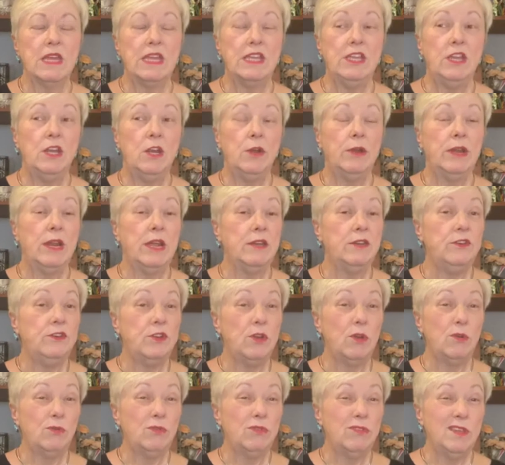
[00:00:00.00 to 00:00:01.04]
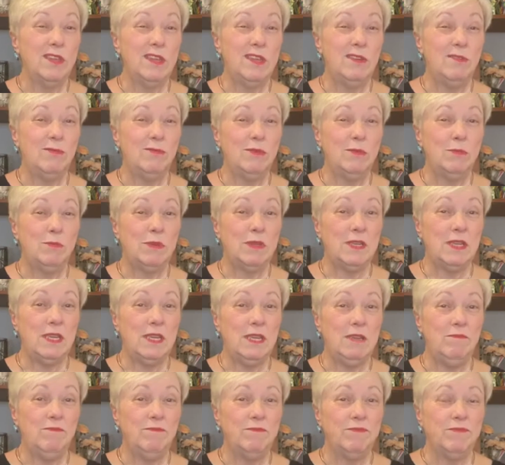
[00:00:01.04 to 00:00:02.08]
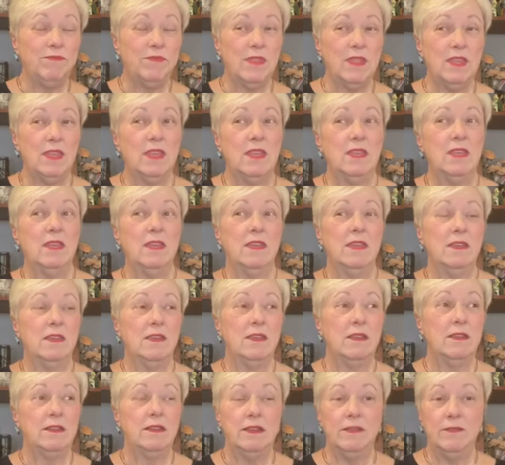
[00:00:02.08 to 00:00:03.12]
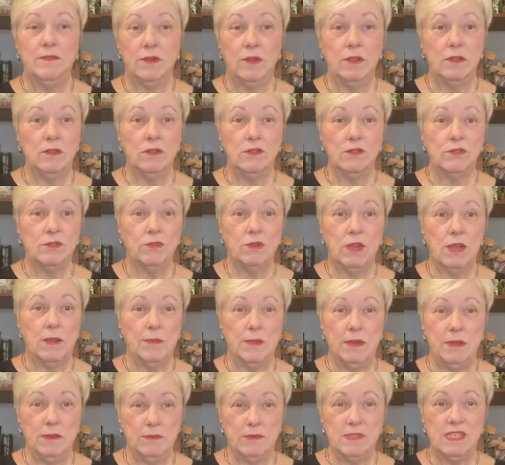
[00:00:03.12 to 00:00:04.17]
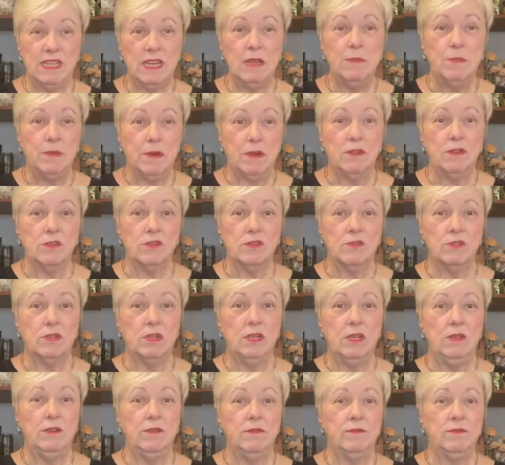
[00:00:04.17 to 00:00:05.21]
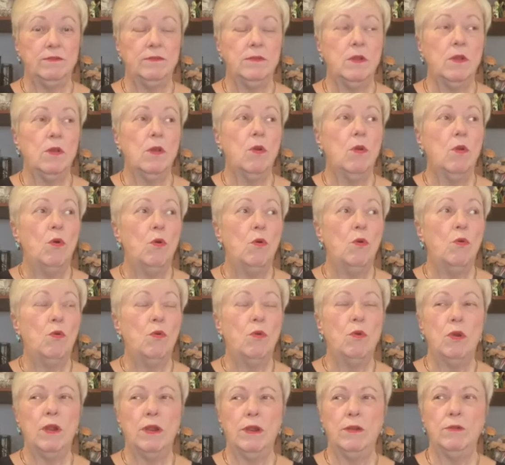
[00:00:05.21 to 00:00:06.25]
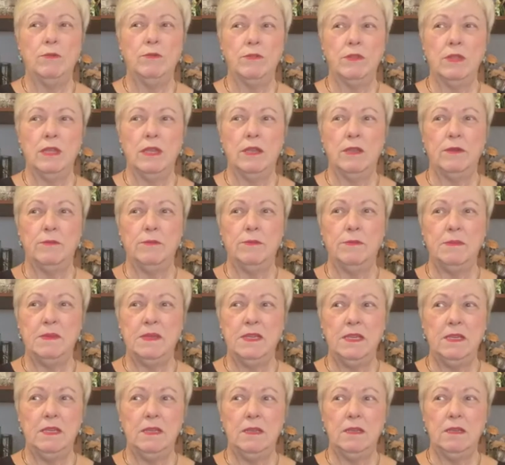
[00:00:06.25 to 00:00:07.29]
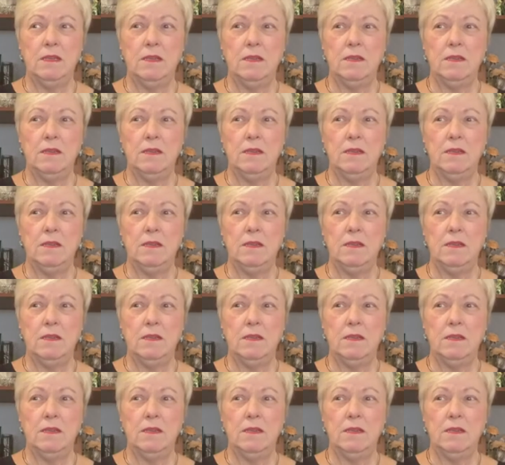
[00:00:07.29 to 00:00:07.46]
And I don't think it would be living on the street, sleeping on the street. Or I don't think it would be,